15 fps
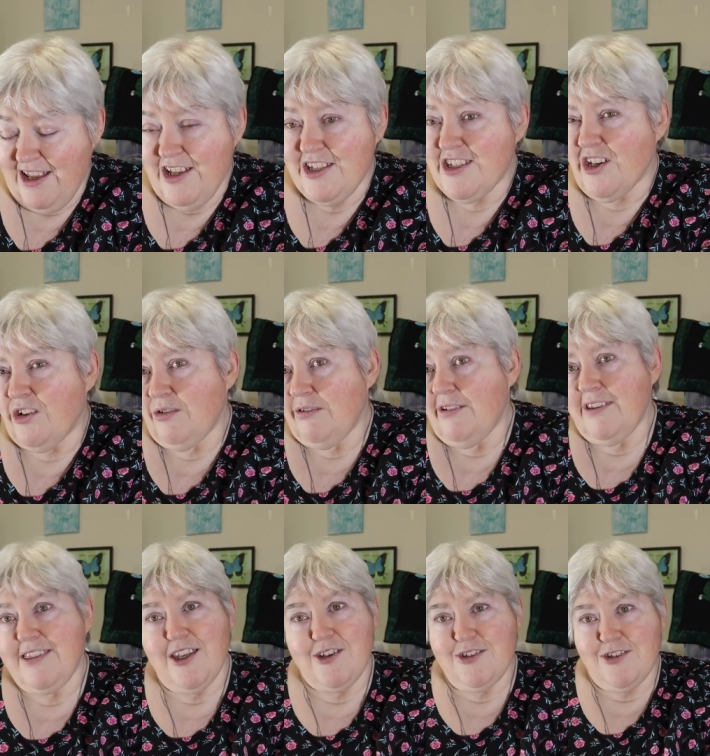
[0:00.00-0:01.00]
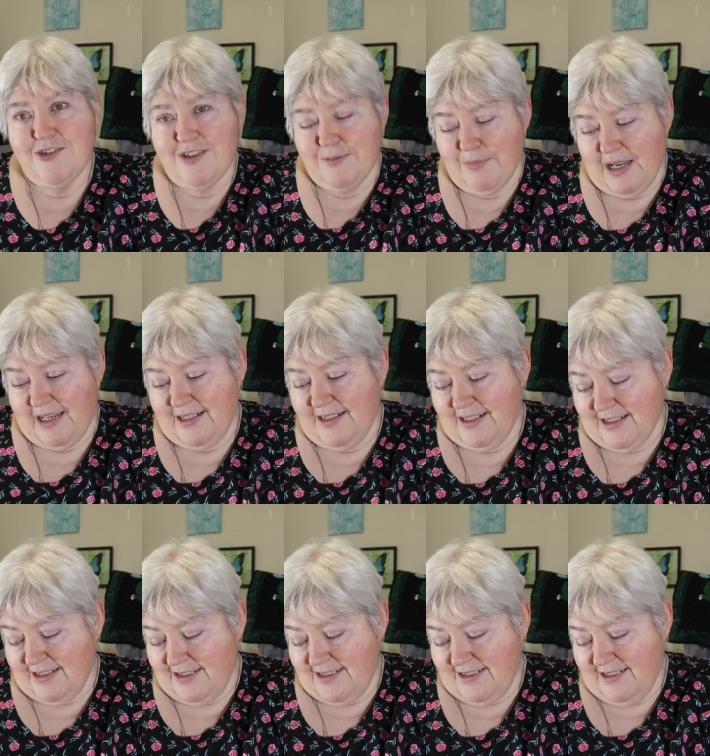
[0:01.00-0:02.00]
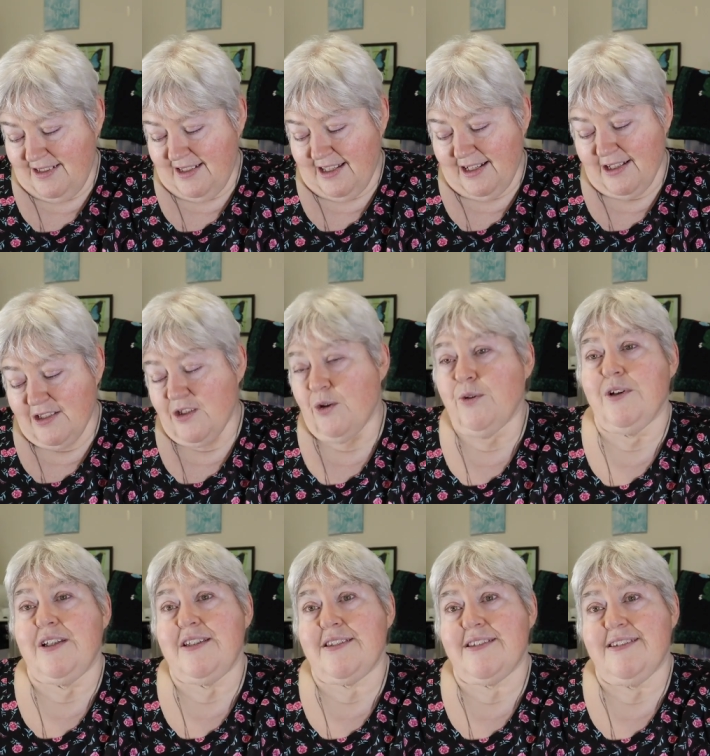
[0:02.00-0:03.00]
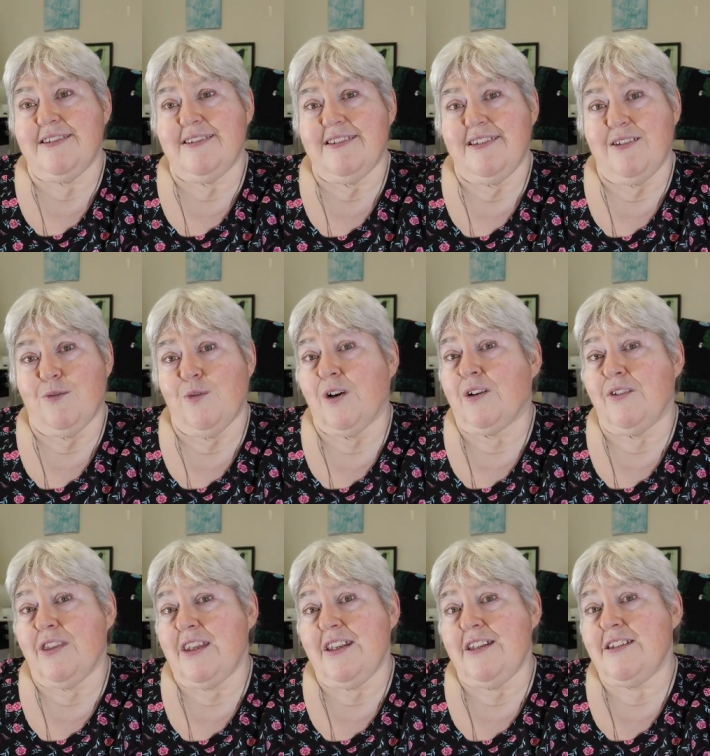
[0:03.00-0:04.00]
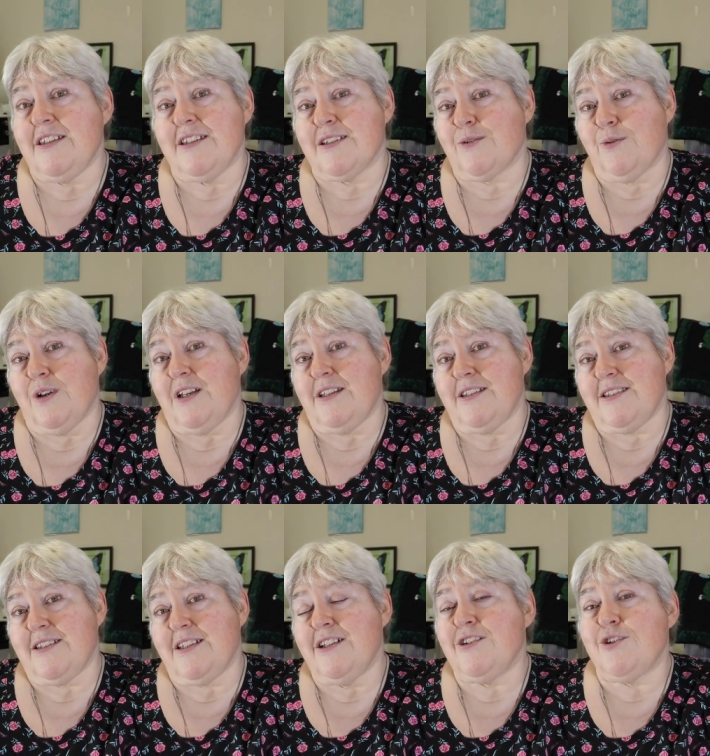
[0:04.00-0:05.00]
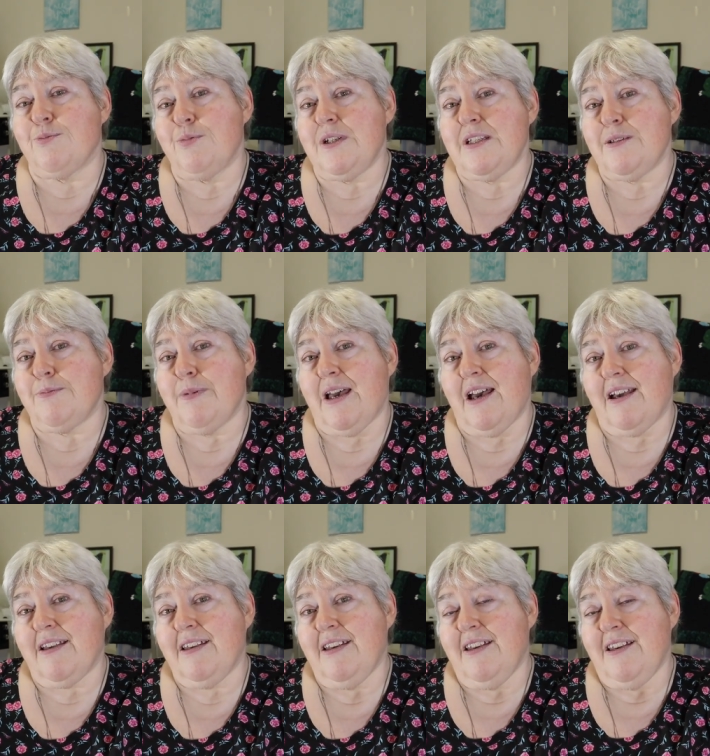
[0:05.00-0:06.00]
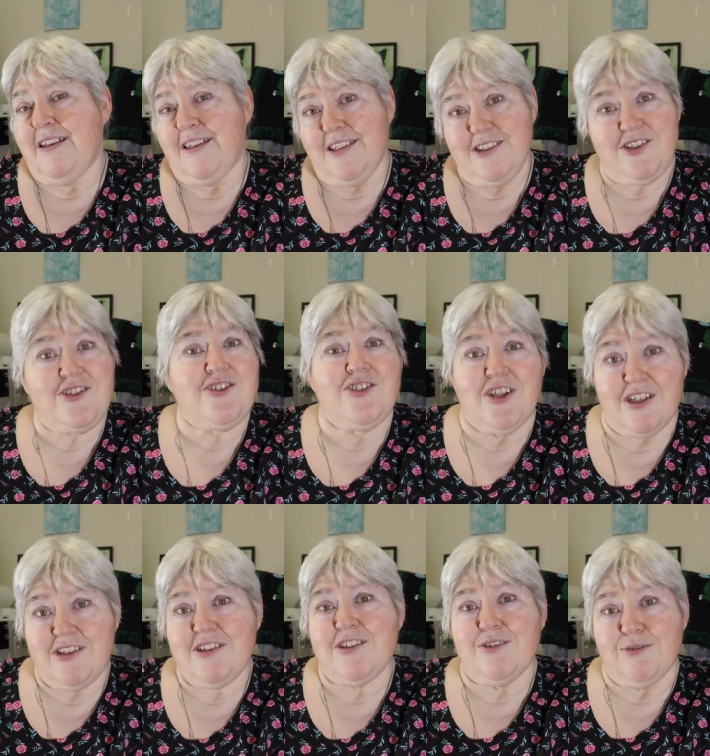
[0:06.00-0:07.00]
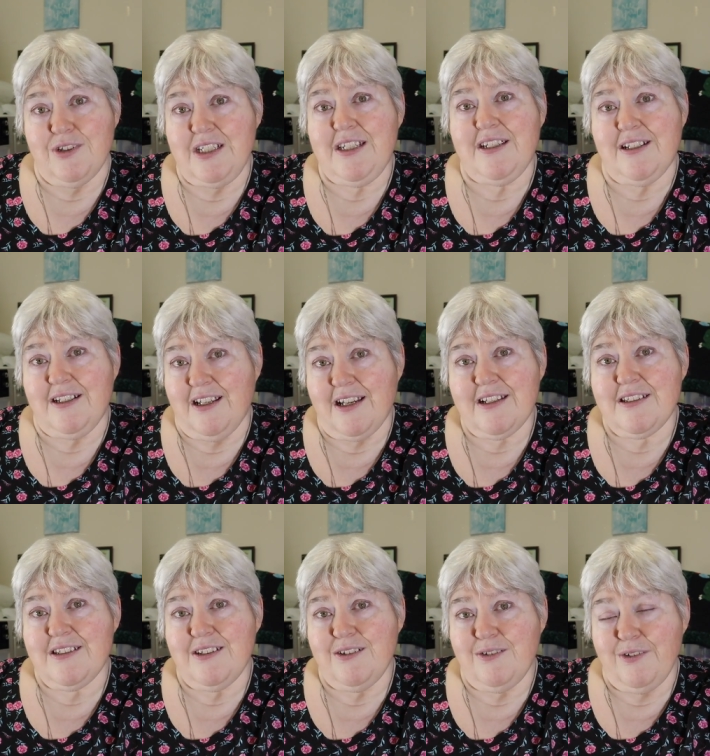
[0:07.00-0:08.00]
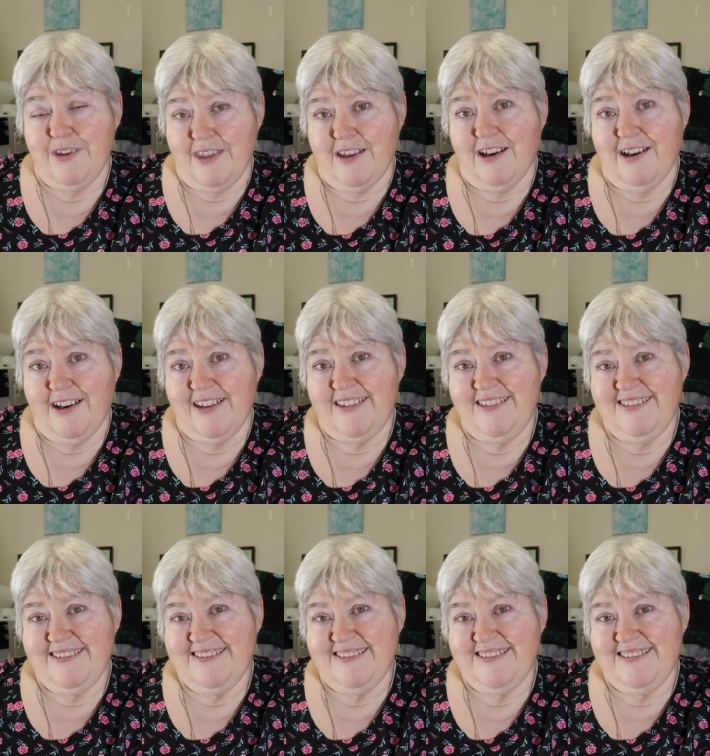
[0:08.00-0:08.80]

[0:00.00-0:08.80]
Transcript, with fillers: So those are some ideas. And as always, one of the easiest ways to get your peace back is just to reconnect with God.